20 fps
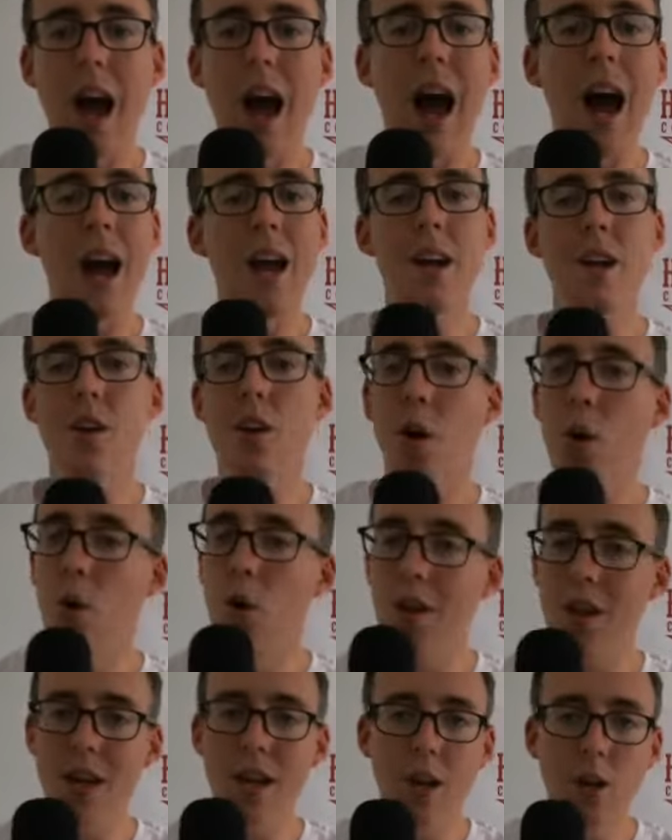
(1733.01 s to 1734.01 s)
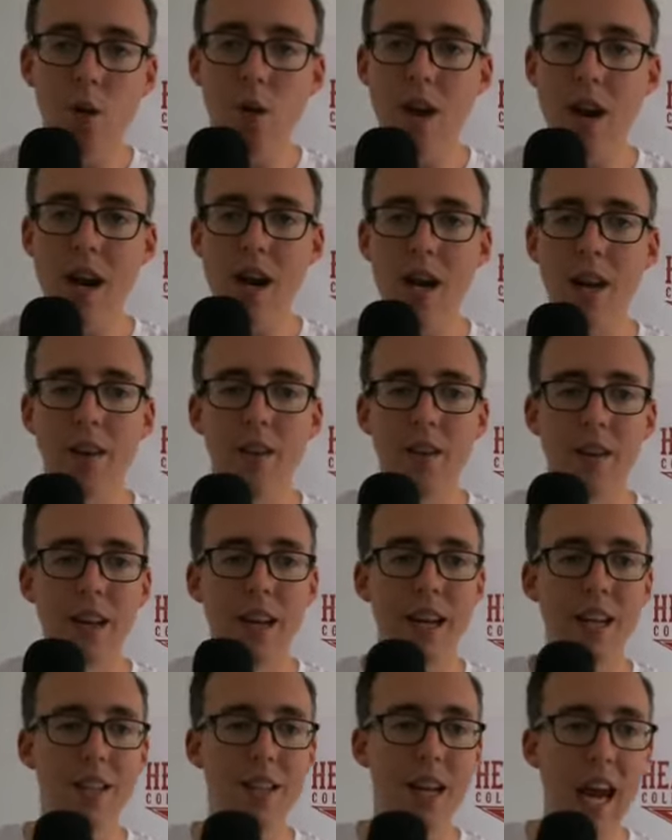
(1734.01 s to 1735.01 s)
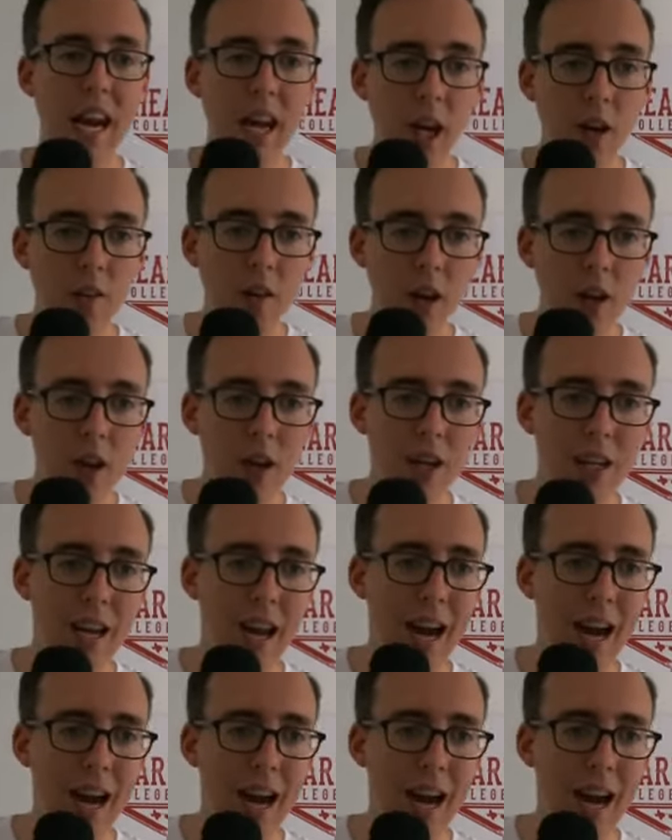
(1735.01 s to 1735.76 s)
I totally agree. He's getting overlooked.